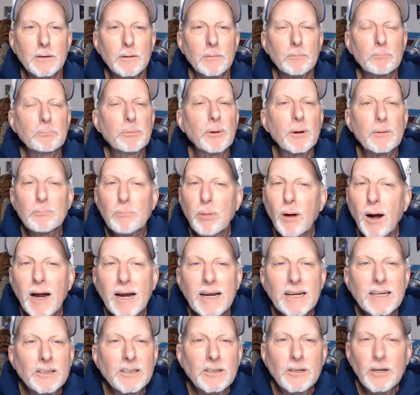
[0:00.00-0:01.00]
But
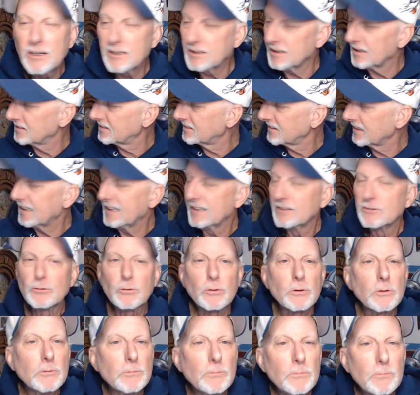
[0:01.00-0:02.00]
my goodness,
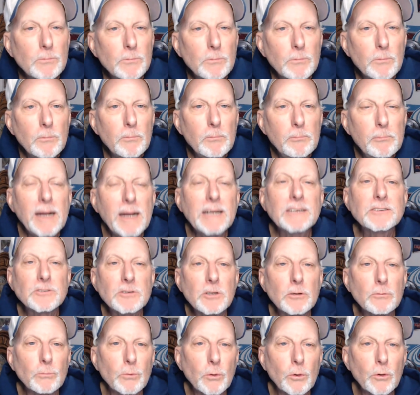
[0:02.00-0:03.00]
is
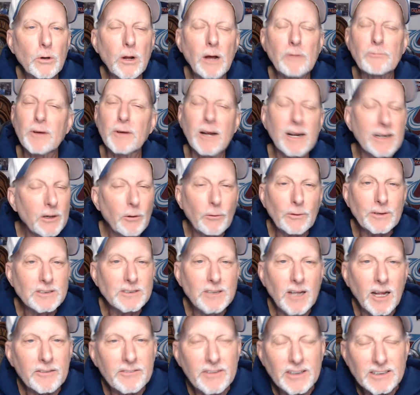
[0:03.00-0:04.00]
Mason Rudolph, and I know he's
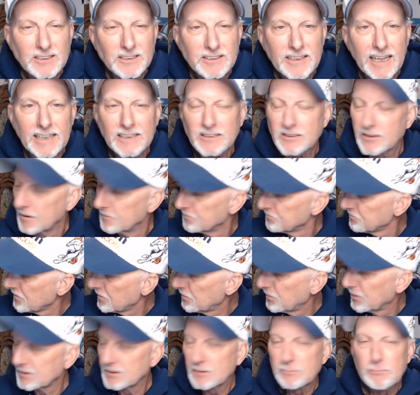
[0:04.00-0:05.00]
not on the Saints,
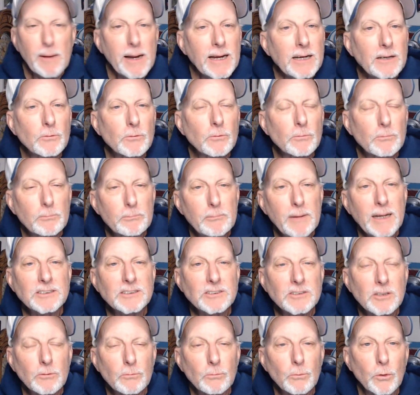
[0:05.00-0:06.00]
but is
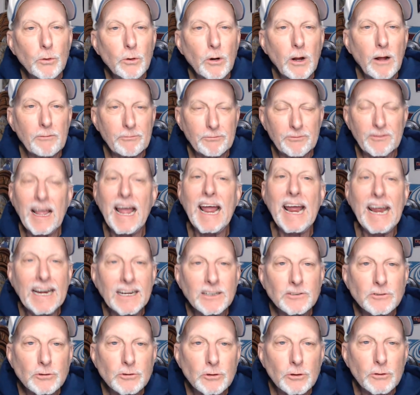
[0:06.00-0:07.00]
Mason Rudolph the
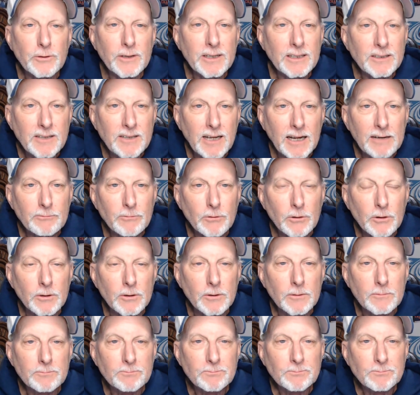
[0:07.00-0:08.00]
answer in Denver
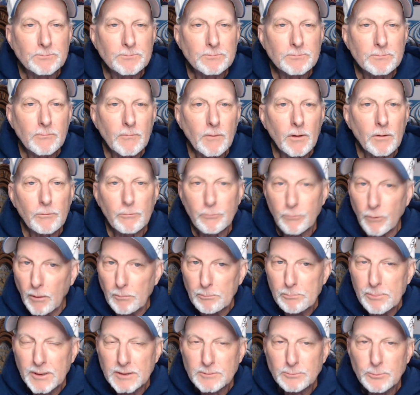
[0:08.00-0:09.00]

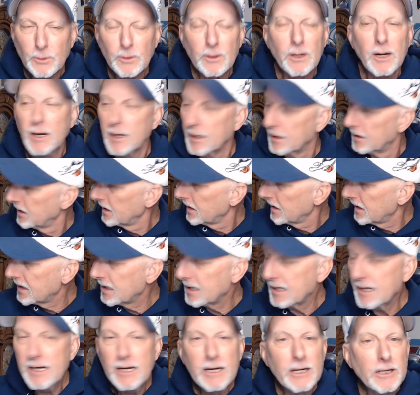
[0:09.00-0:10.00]
from Pittsburgh?
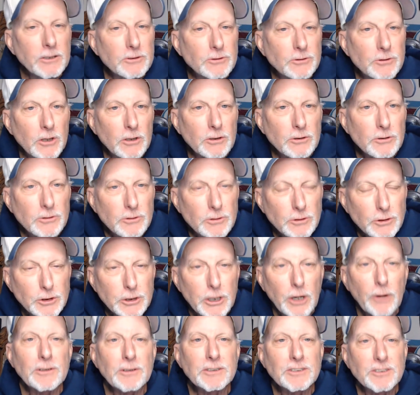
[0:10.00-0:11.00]
Is
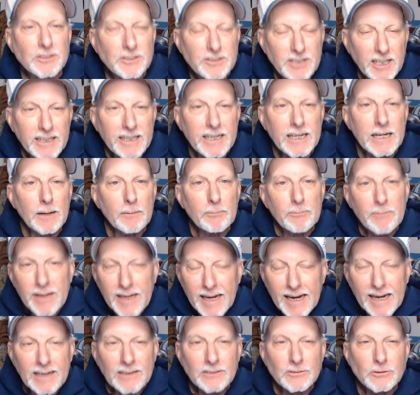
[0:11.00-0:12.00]
Jared Stidham
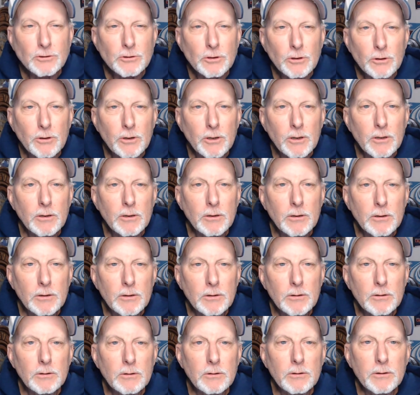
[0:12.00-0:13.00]
the answer
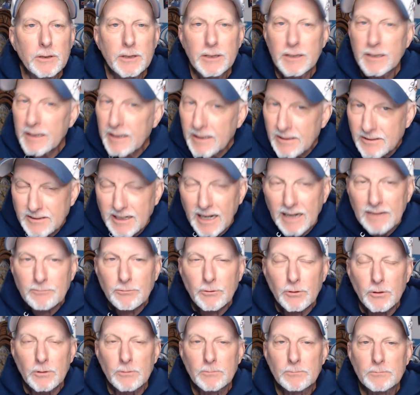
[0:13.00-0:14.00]
in
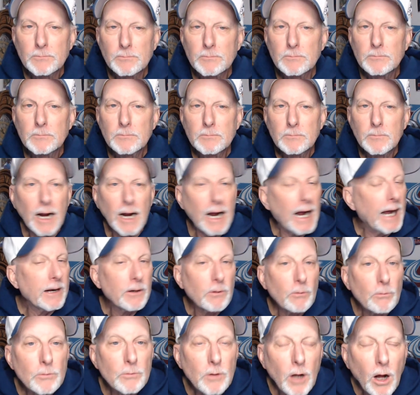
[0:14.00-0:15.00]
Denver? I
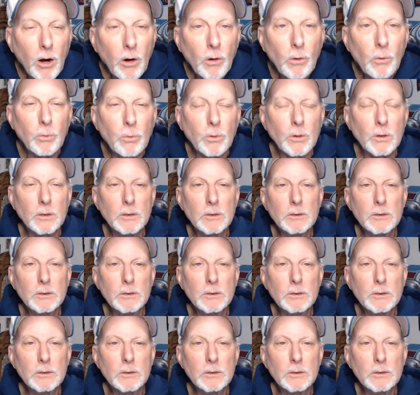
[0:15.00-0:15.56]
don't know.